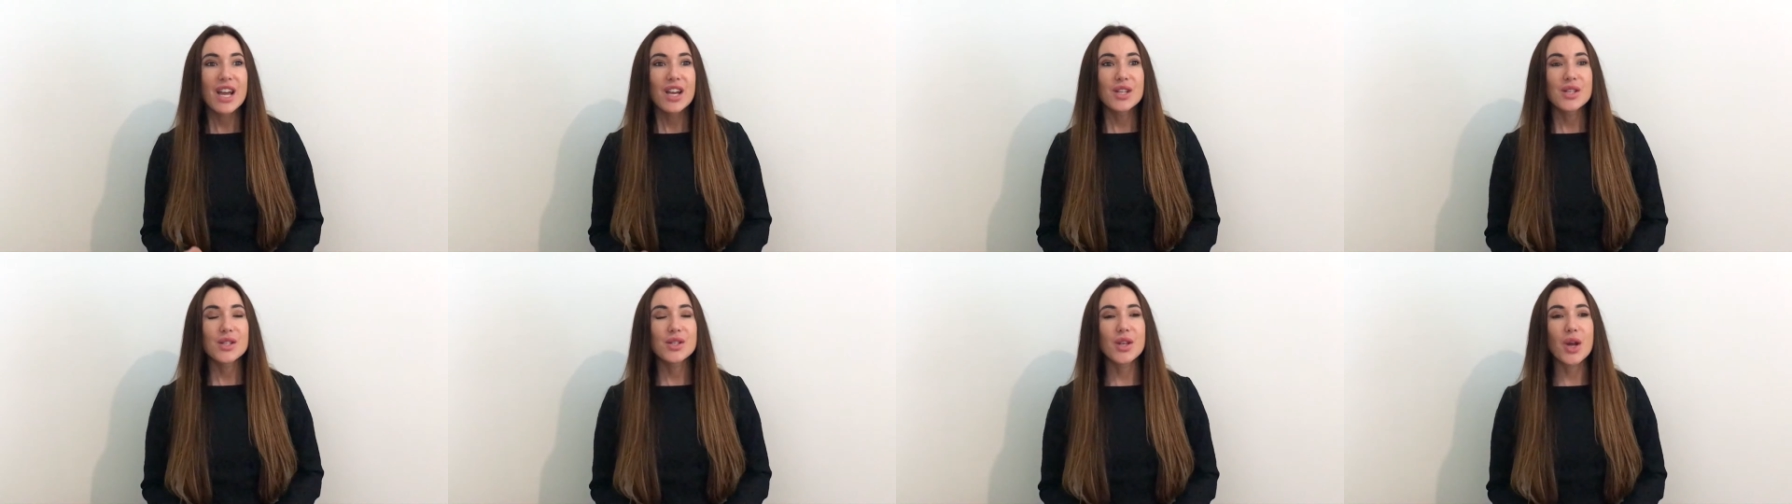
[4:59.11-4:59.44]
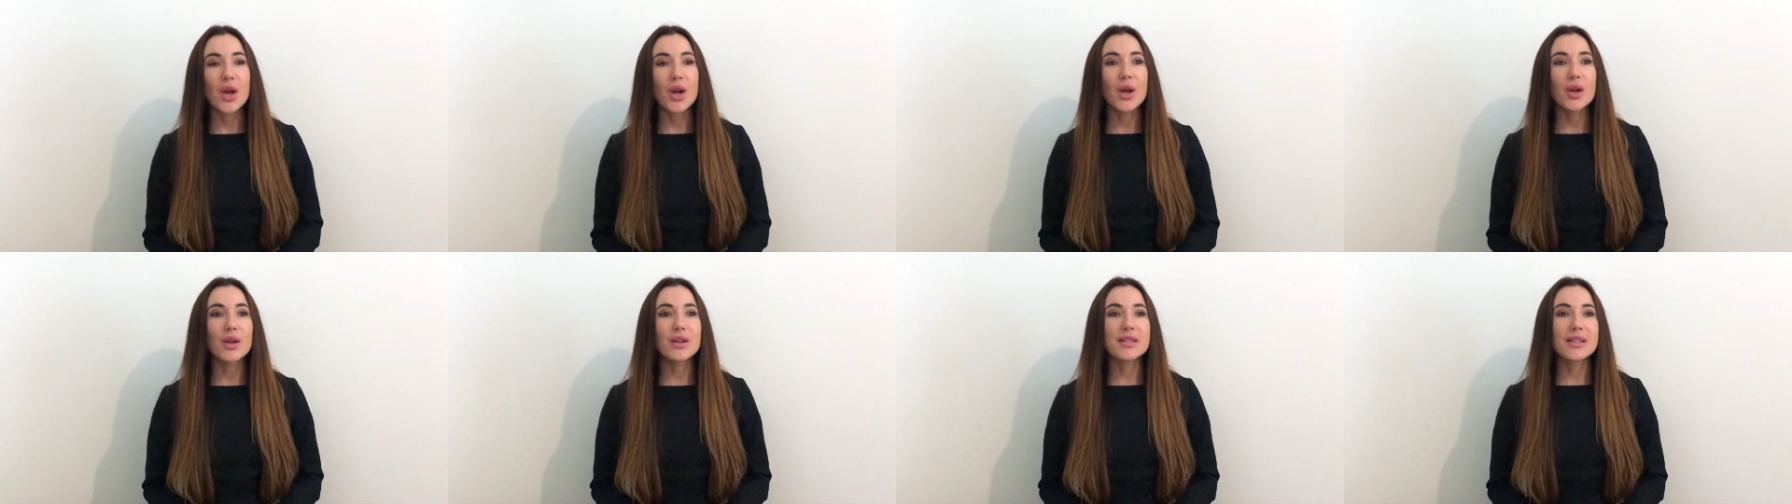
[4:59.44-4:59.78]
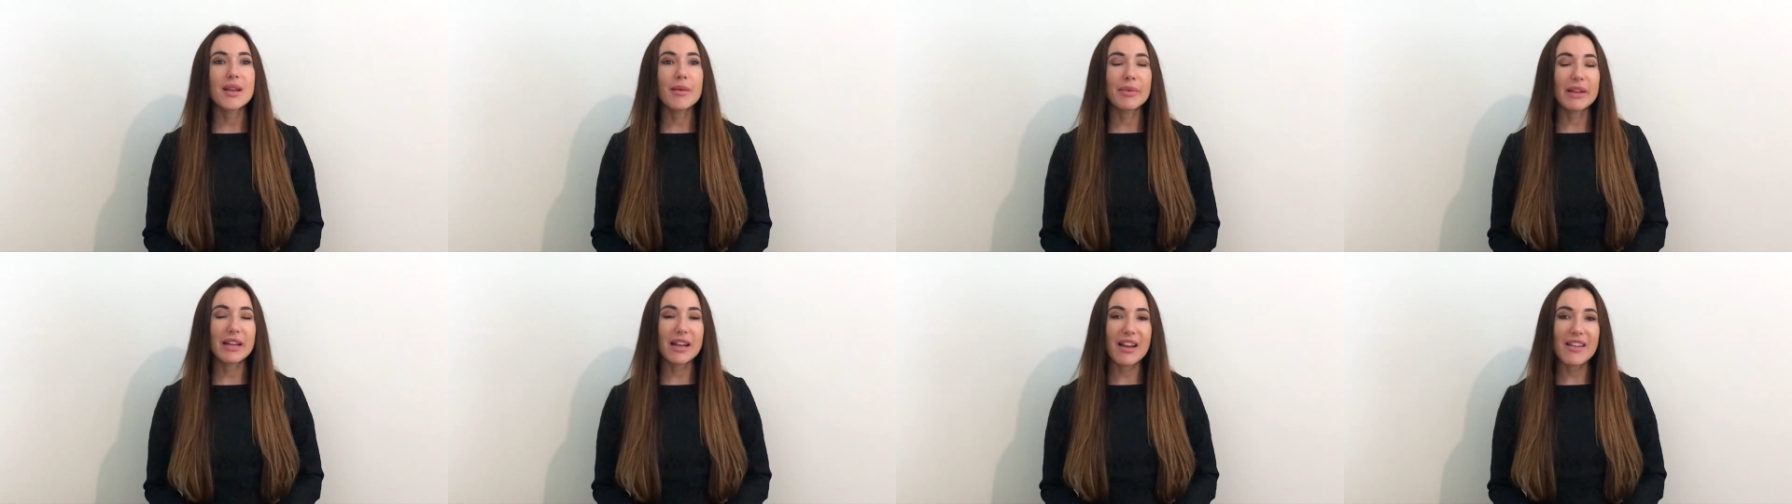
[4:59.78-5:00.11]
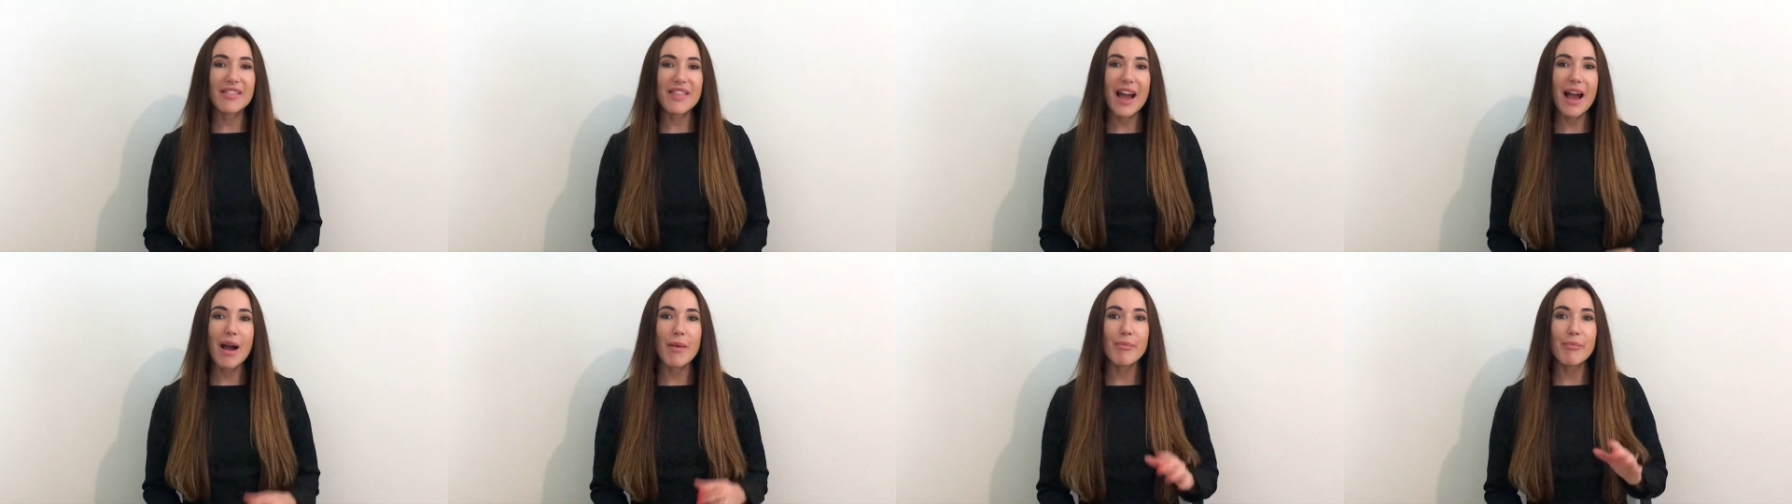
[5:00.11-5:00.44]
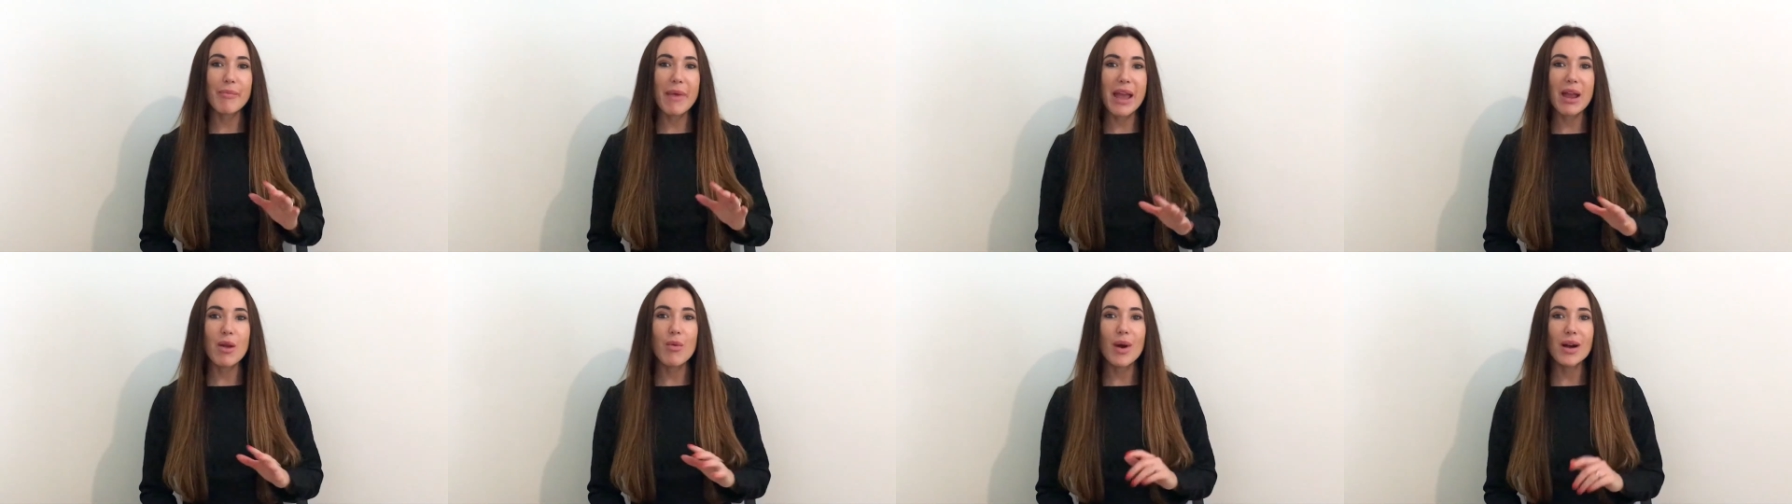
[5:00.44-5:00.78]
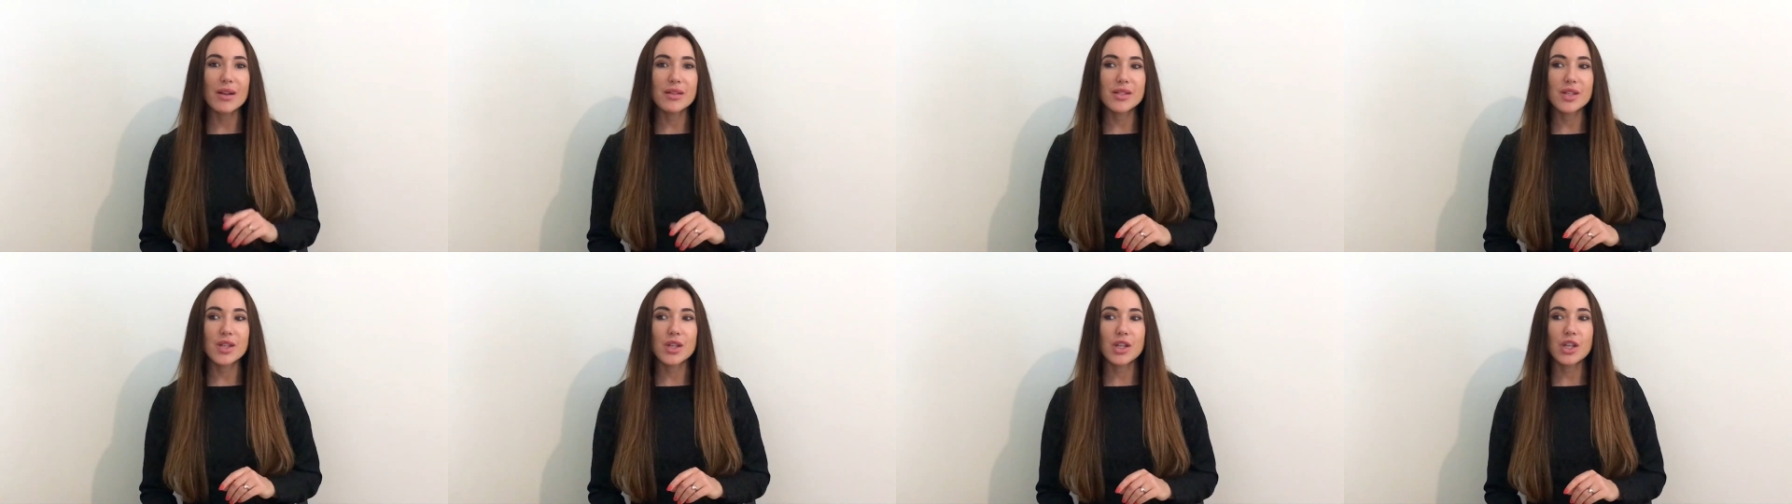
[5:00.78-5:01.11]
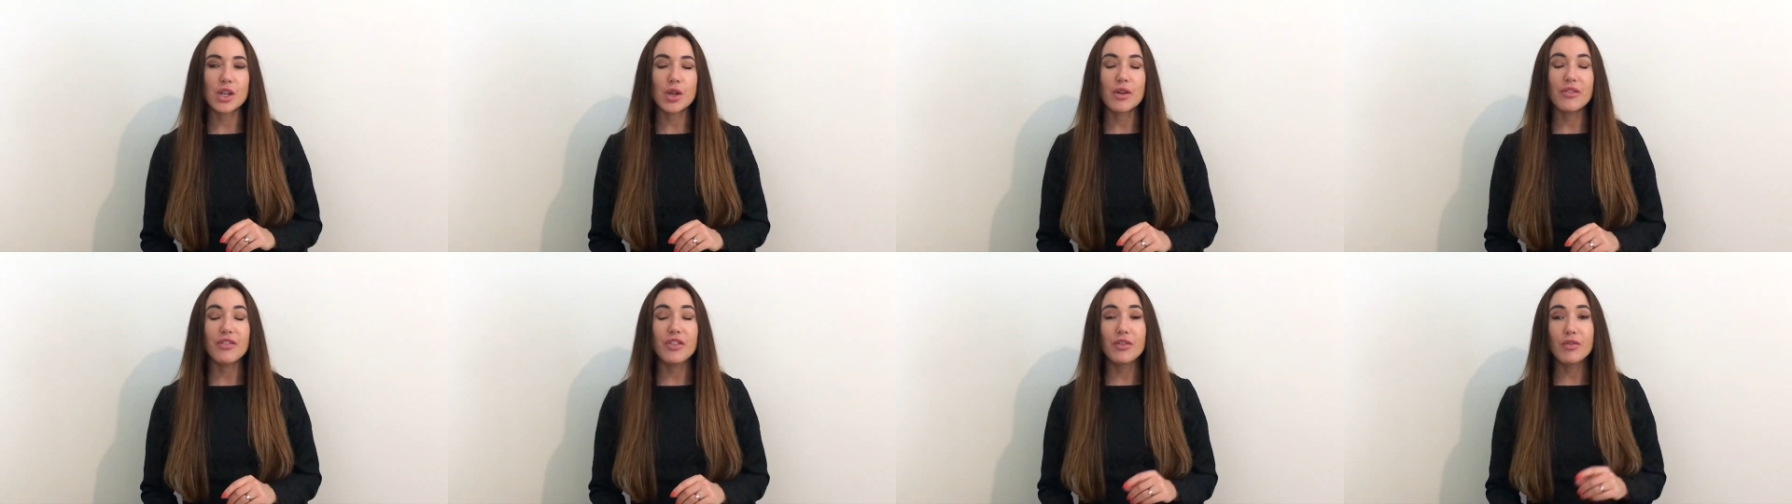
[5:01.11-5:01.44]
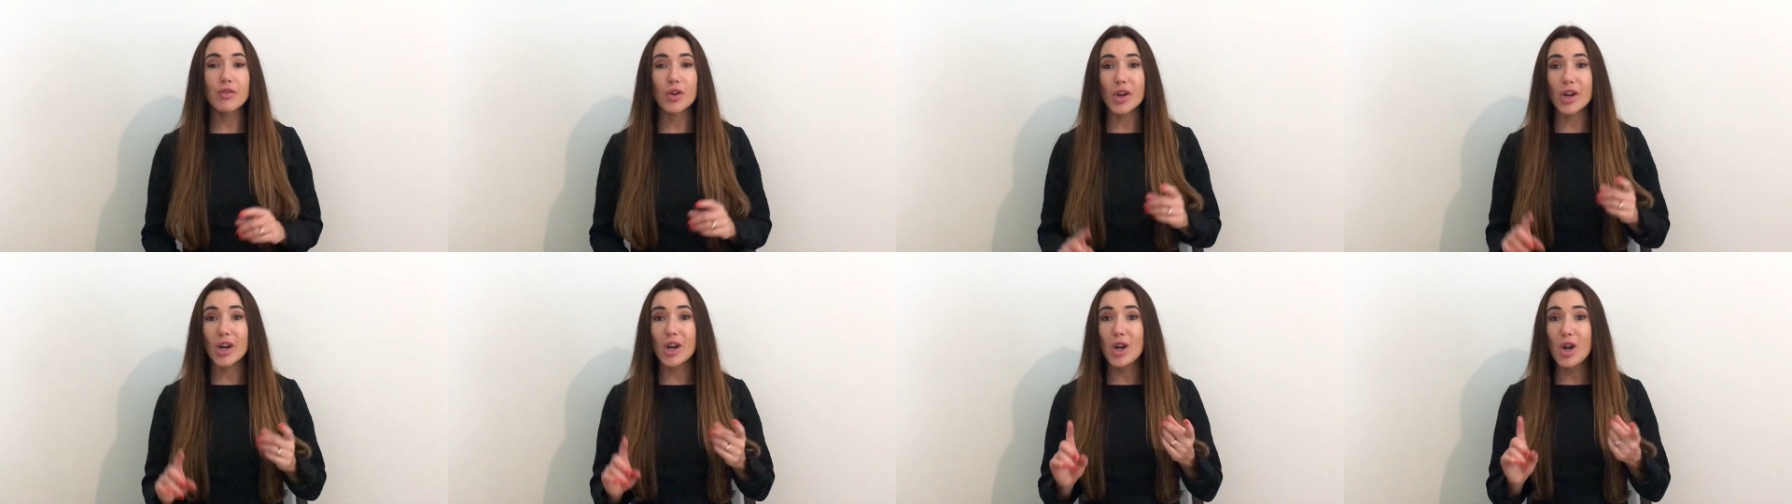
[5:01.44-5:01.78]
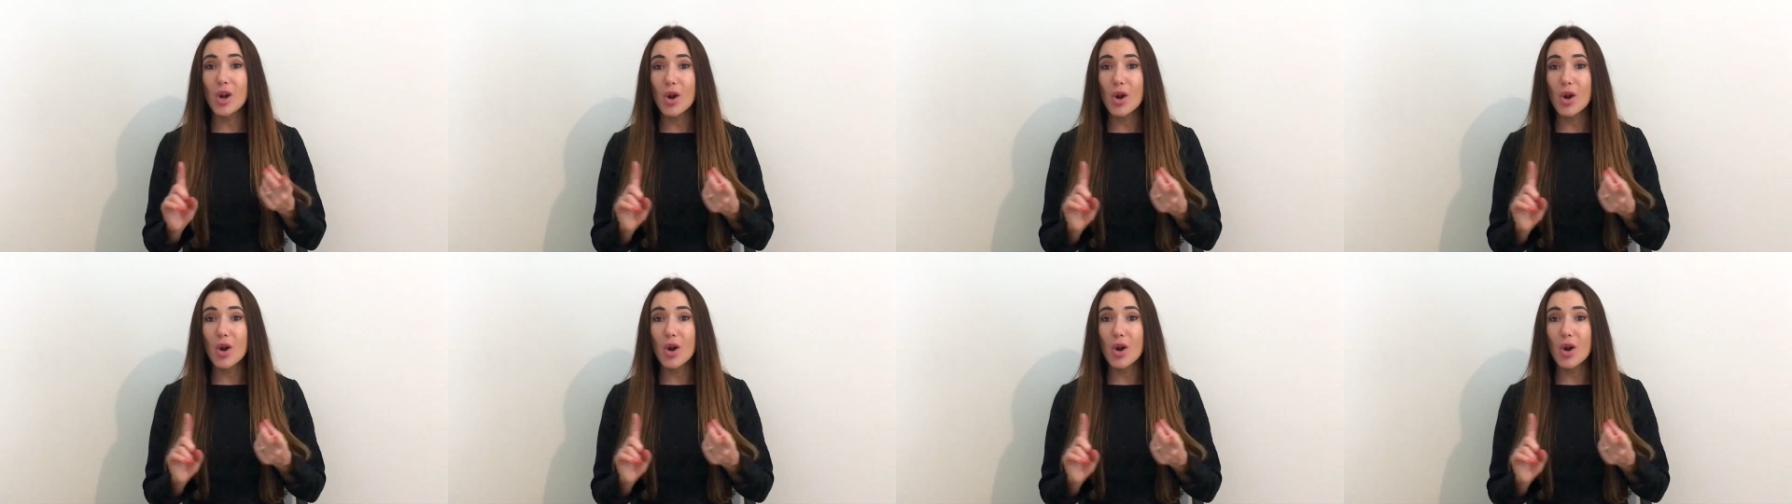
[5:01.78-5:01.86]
So something like that may well suit you if you've got a